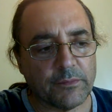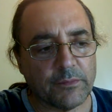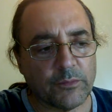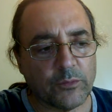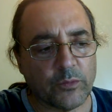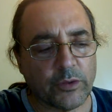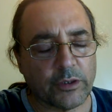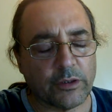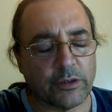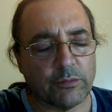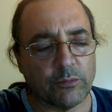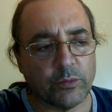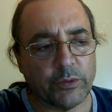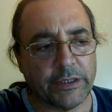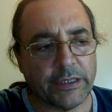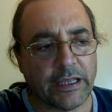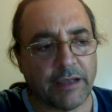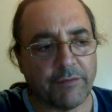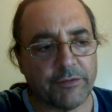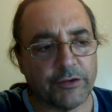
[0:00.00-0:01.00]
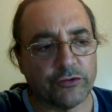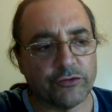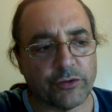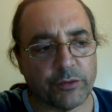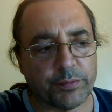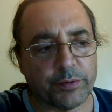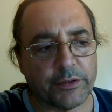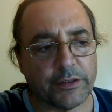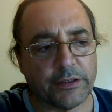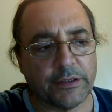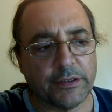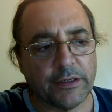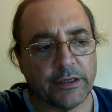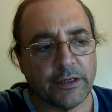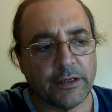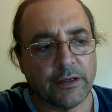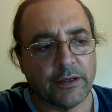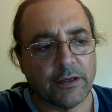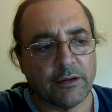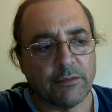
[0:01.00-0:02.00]
what we have interpreted,
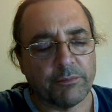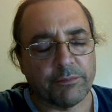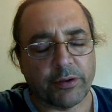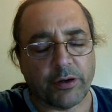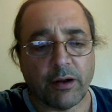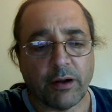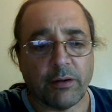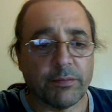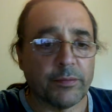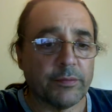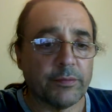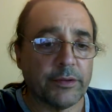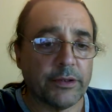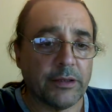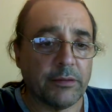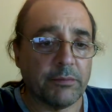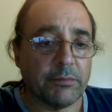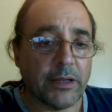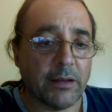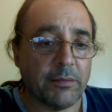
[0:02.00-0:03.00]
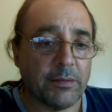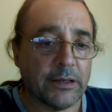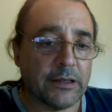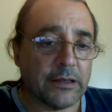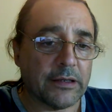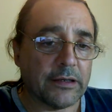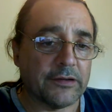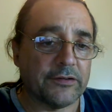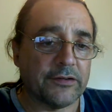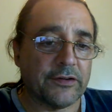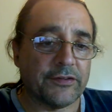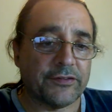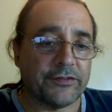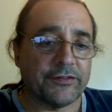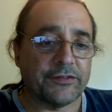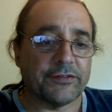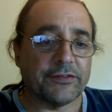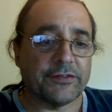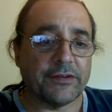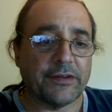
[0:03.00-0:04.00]
probably maybe it
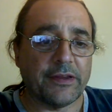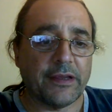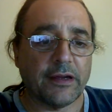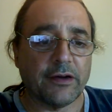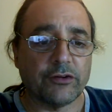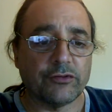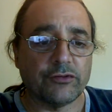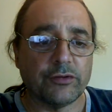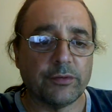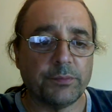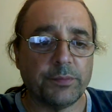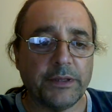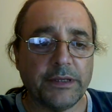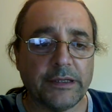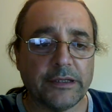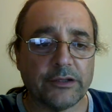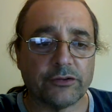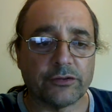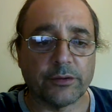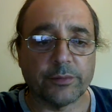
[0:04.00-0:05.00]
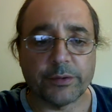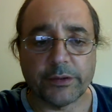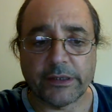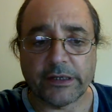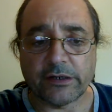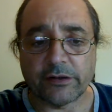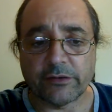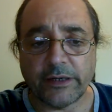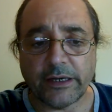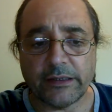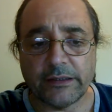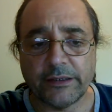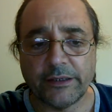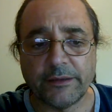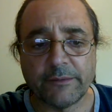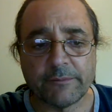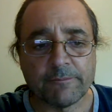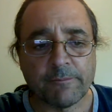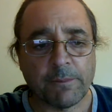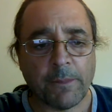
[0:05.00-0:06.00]
exists there to be interpreted correctly,
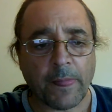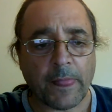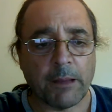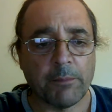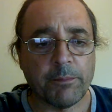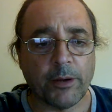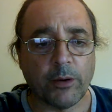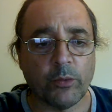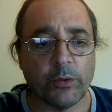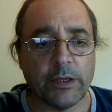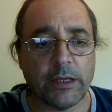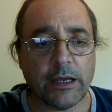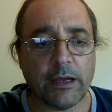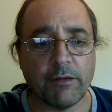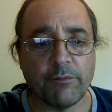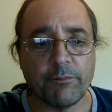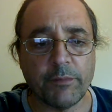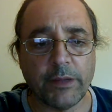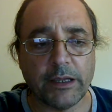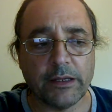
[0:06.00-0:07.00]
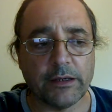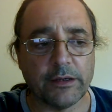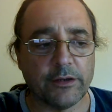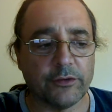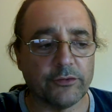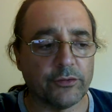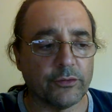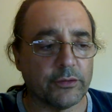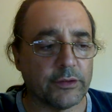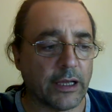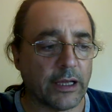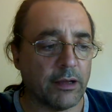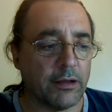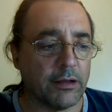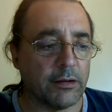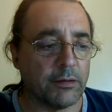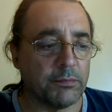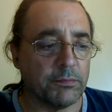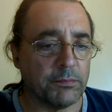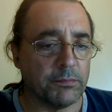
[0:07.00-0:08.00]
but we have made it into
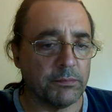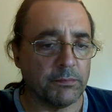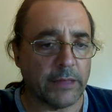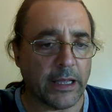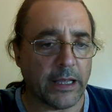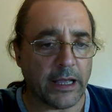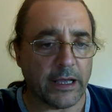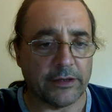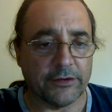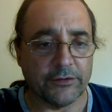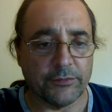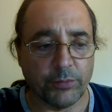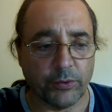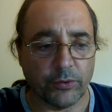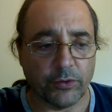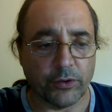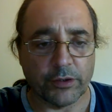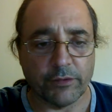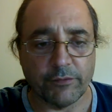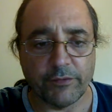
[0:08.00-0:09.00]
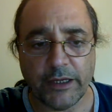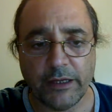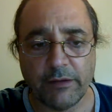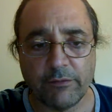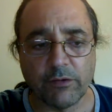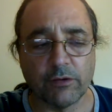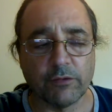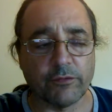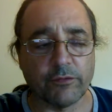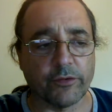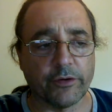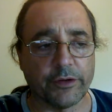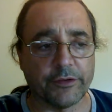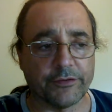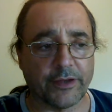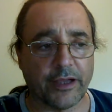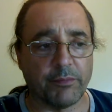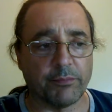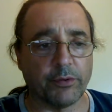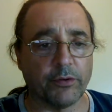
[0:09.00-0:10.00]
man is born of evil, for
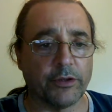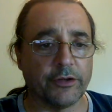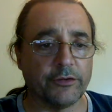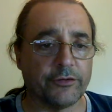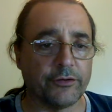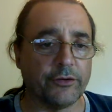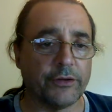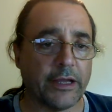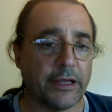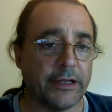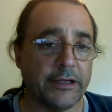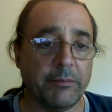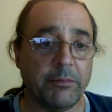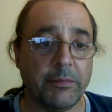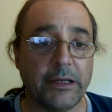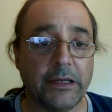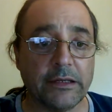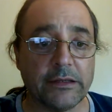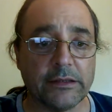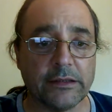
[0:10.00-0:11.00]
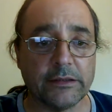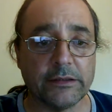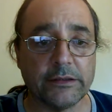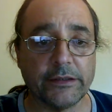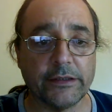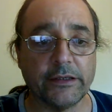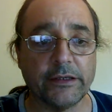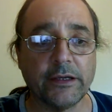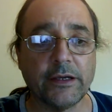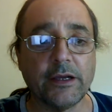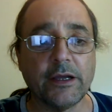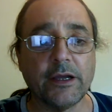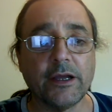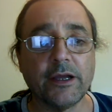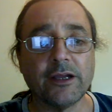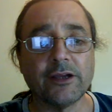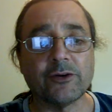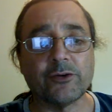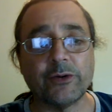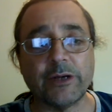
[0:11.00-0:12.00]
example. And so that immediately
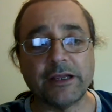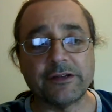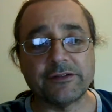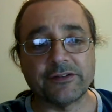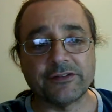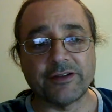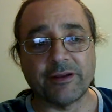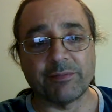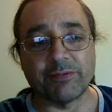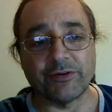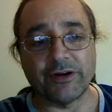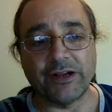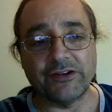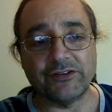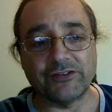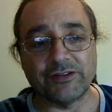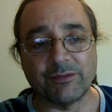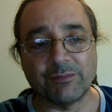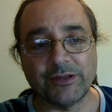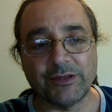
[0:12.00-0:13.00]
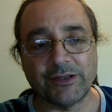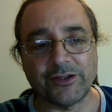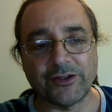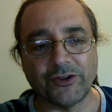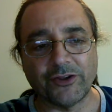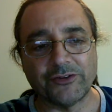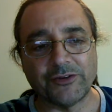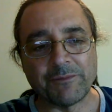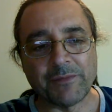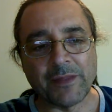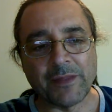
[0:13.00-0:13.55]
creates a separation, because